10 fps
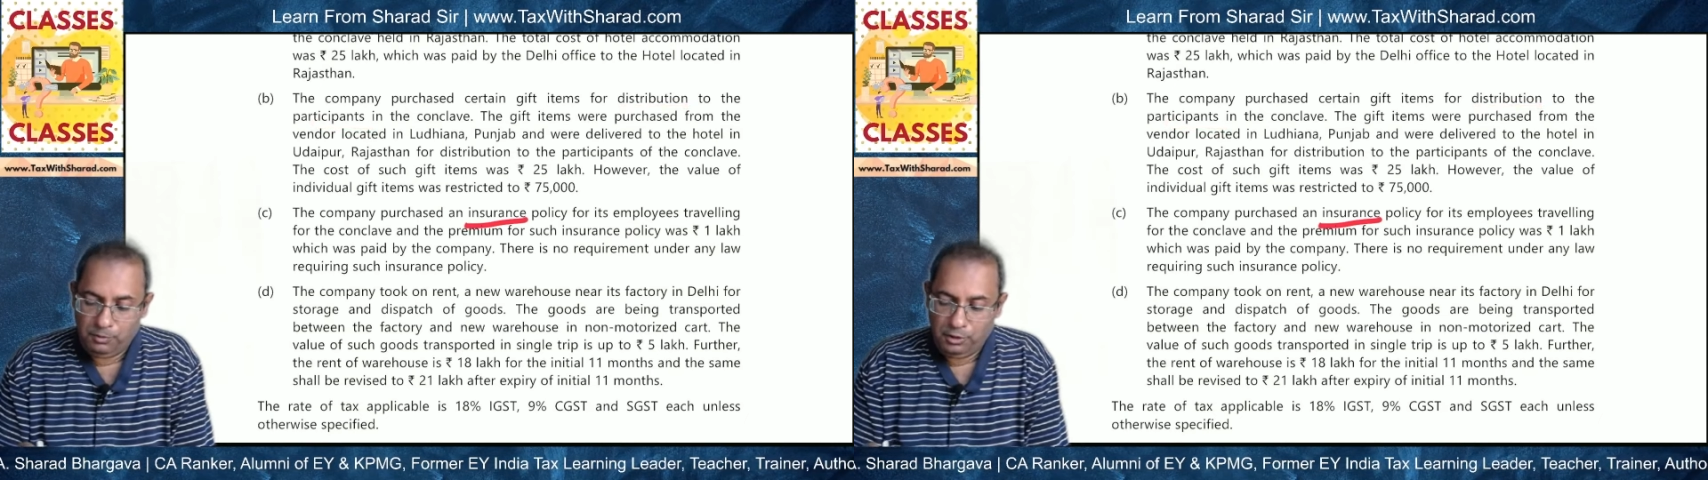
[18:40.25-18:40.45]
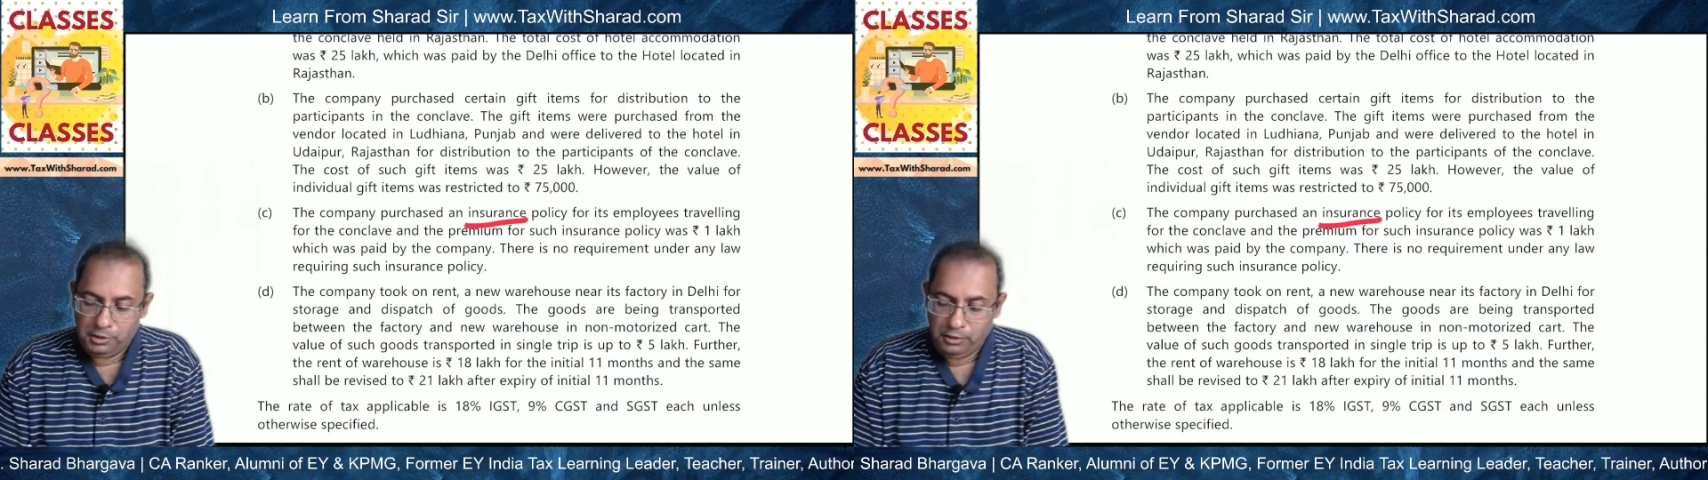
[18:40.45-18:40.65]

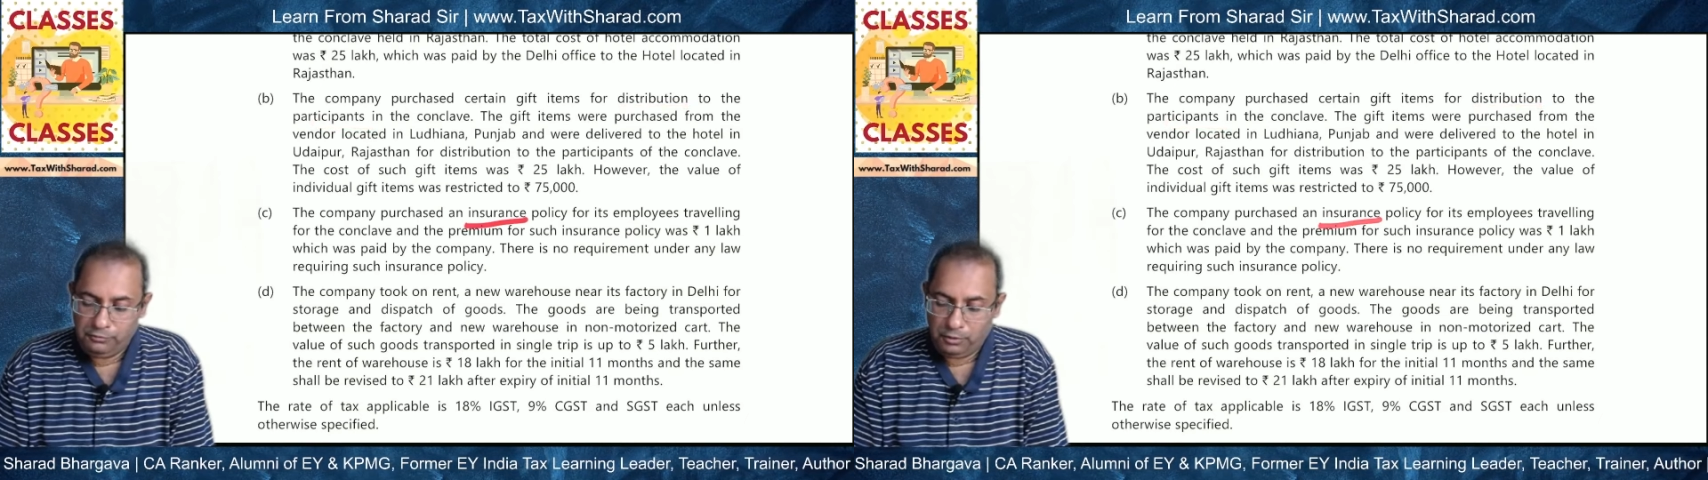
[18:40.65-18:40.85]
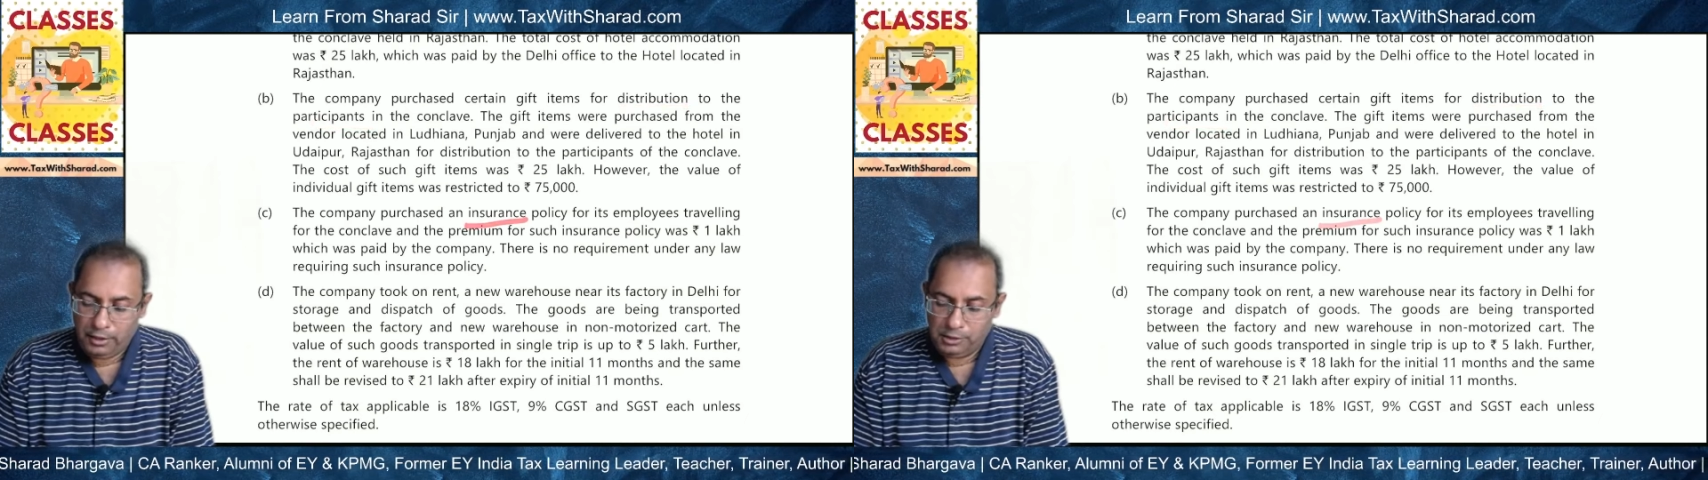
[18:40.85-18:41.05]
policy
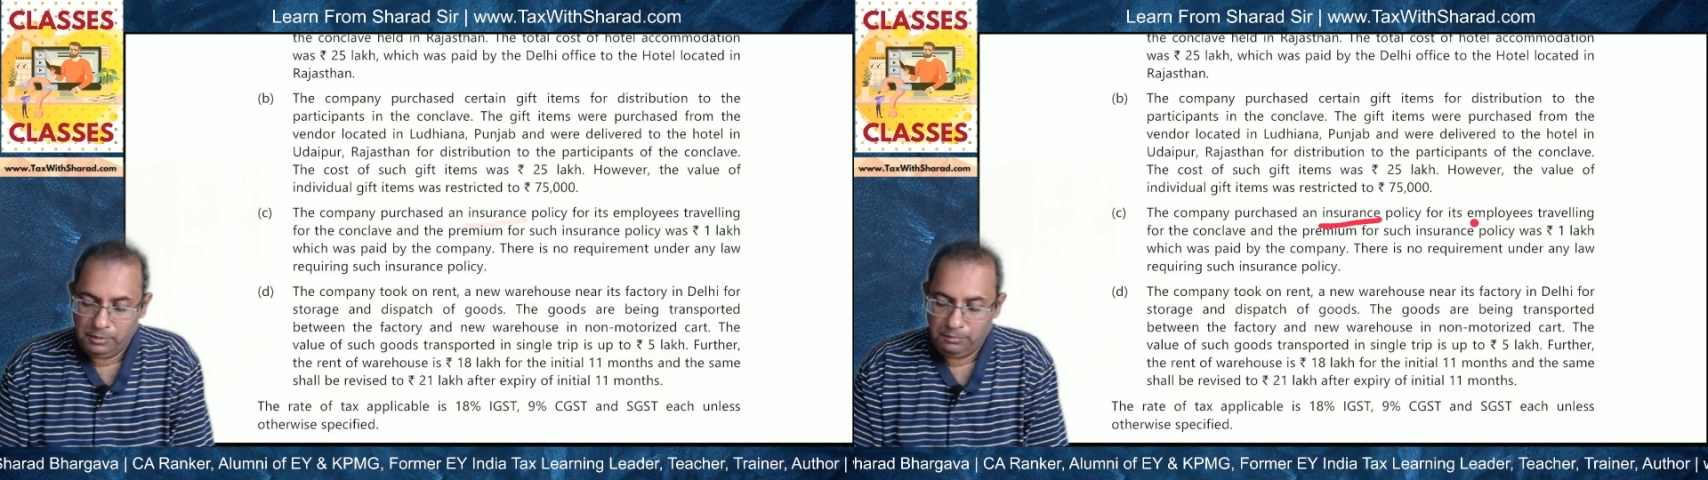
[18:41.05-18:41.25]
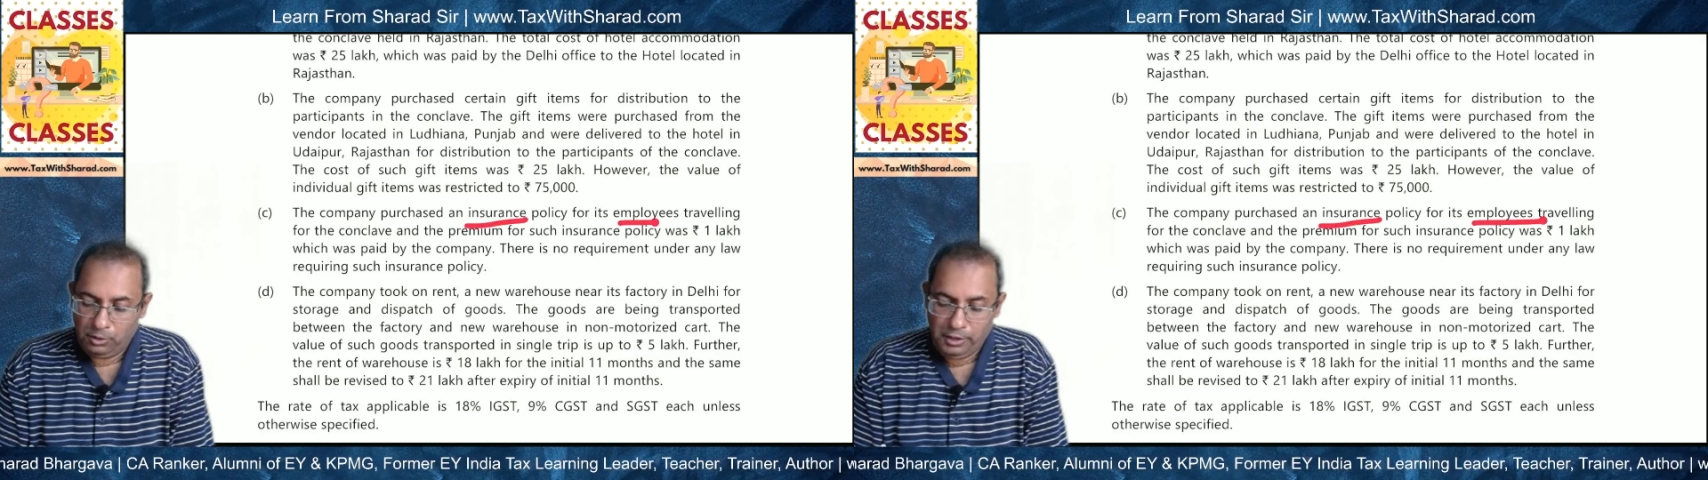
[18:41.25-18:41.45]
for its
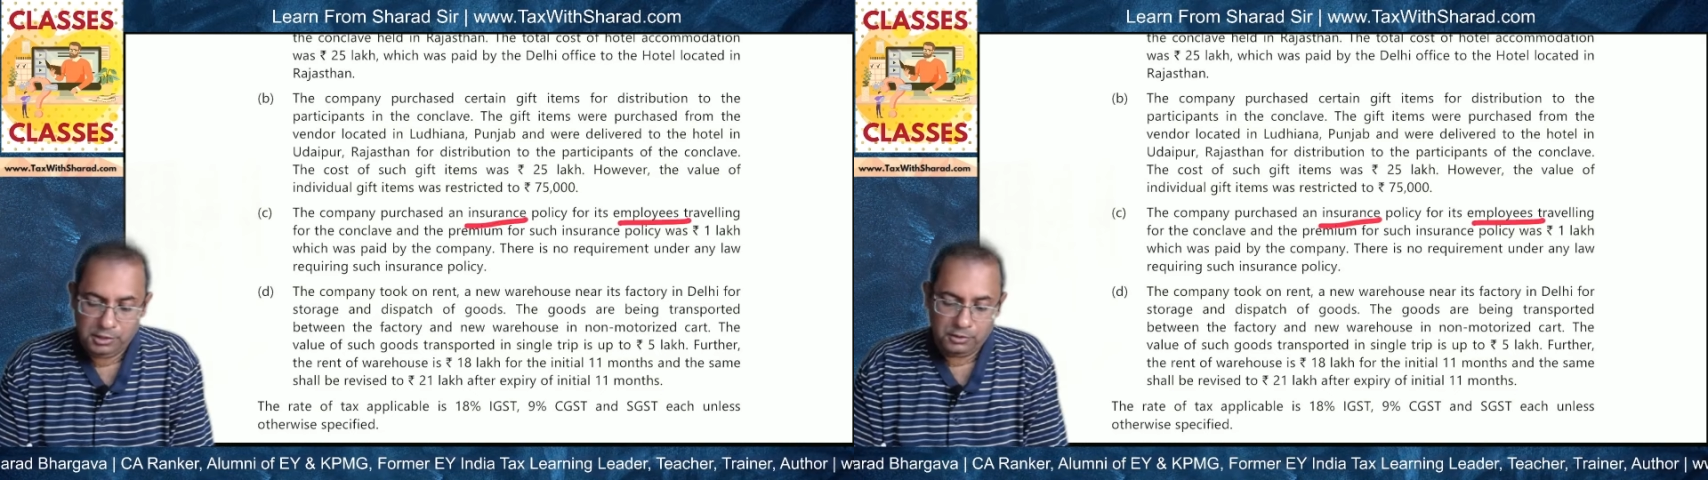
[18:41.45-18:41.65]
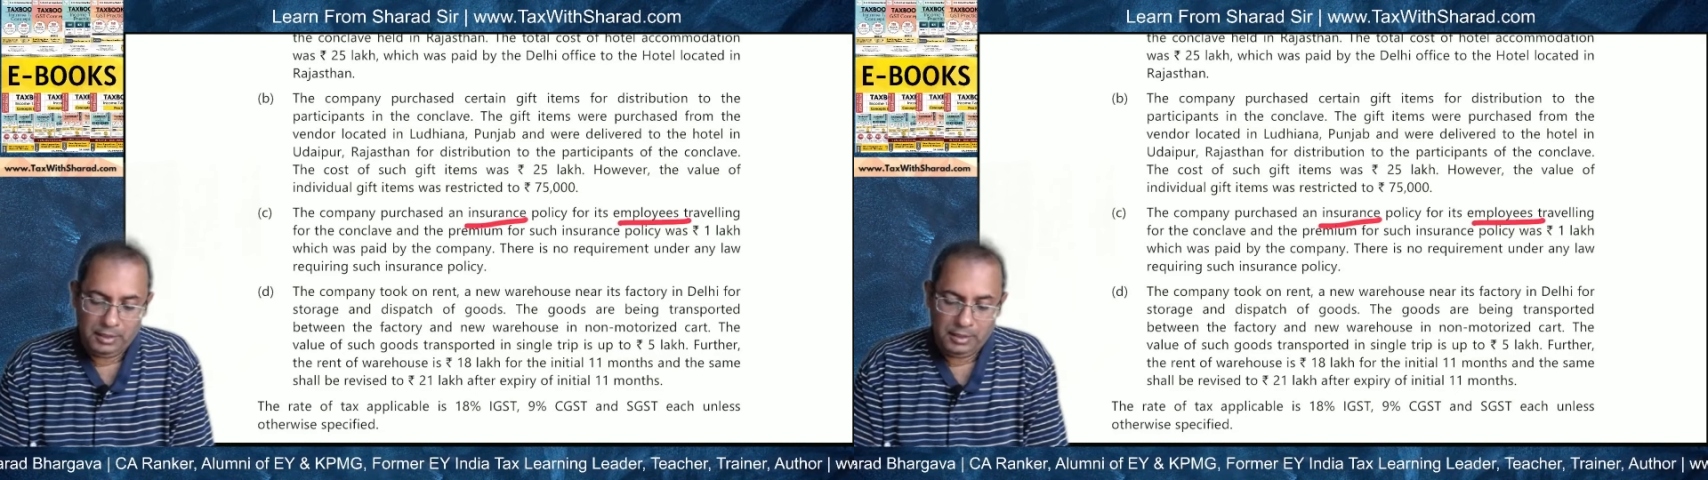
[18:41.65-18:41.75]
employees